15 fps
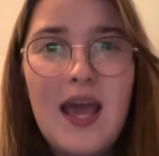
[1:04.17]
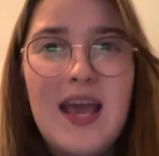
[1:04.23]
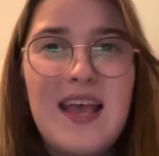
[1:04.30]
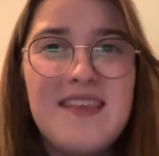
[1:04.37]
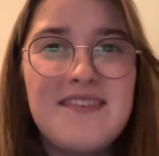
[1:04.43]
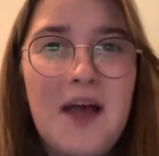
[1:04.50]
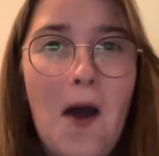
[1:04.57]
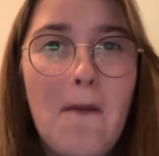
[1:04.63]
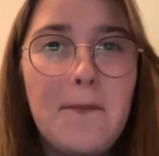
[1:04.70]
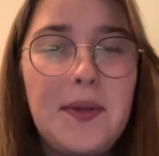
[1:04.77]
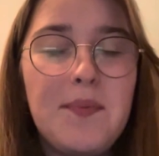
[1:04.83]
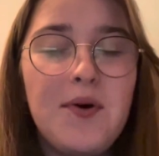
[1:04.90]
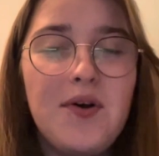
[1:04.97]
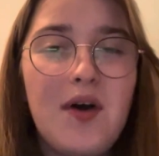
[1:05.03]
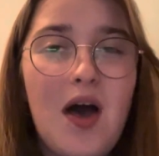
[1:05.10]
is how
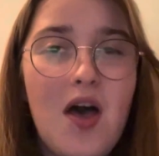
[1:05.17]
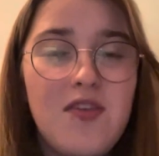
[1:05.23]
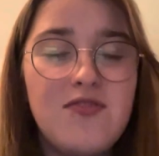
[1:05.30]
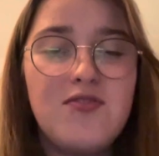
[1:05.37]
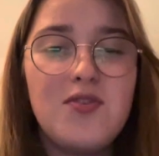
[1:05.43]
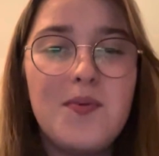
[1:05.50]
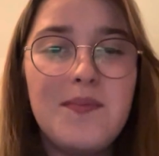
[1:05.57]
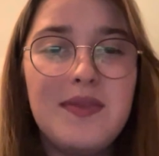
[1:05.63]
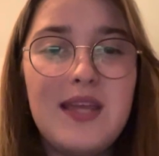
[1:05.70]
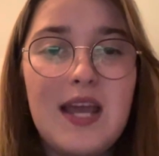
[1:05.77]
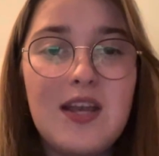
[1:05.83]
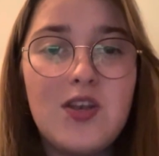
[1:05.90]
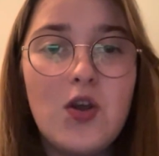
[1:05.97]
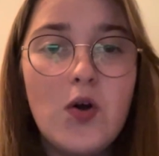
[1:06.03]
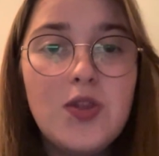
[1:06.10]
people assume they
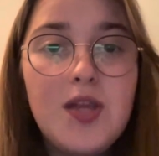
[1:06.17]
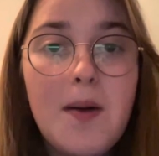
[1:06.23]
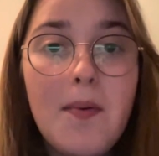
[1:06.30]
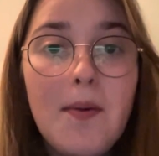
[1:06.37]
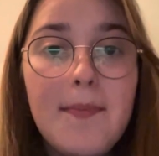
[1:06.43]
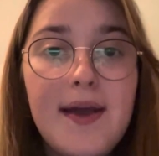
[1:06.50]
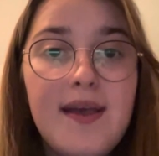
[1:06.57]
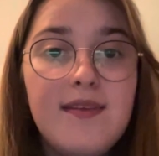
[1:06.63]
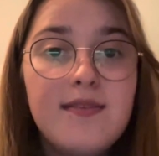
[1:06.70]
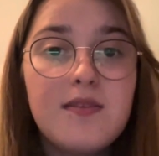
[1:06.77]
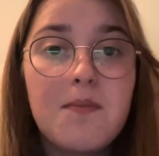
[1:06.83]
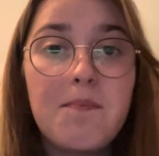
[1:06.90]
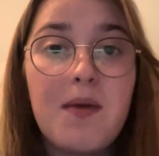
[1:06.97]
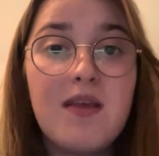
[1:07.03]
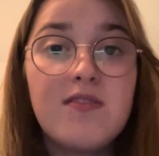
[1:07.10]
know double bass
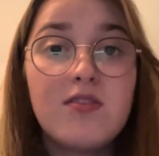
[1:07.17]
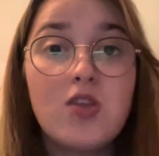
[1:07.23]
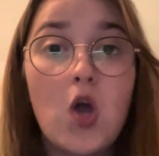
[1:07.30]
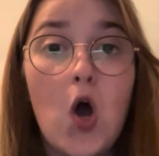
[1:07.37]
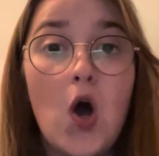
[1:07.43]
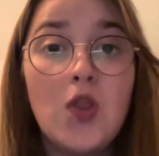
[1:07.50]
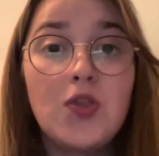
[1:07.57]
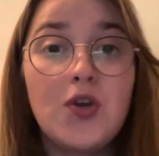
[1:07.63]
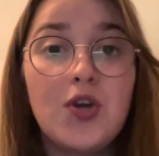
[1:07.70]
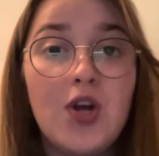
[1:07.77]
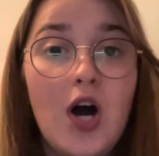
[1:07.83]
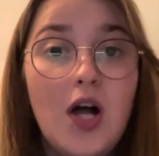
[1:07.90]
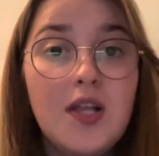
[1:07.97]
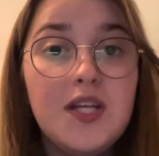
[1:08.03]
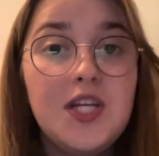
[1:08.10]
based on their
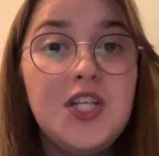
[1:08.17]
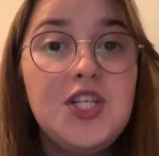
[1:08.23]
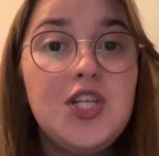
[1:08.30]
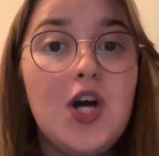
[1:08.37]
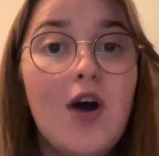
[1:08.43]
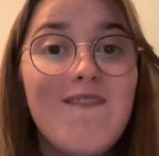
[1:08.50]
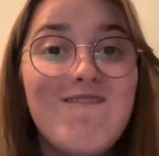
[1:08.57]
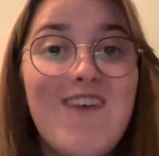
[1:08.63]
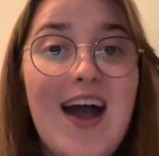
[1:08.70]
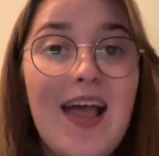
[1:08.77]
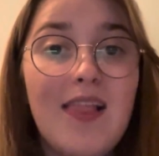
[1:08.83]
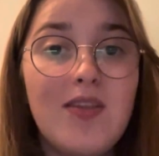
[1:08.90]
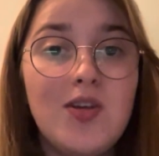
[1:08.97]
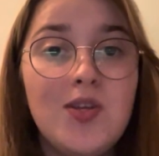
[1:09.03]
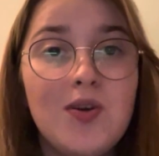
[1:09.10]
knowledge of
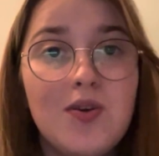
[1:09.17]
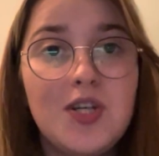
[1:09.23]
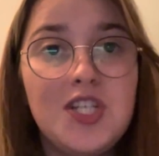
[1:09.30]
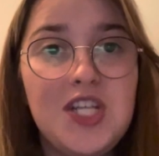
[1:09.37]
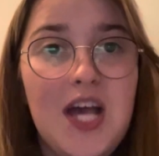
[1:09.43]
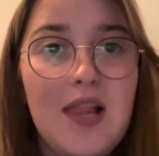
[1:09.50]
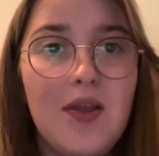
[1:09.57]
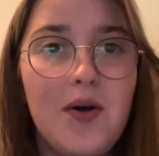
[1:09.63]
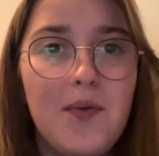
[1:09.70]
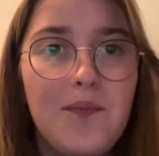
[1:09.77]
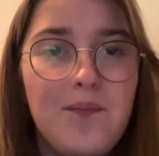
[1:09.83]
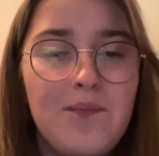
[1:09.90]
violin or cello.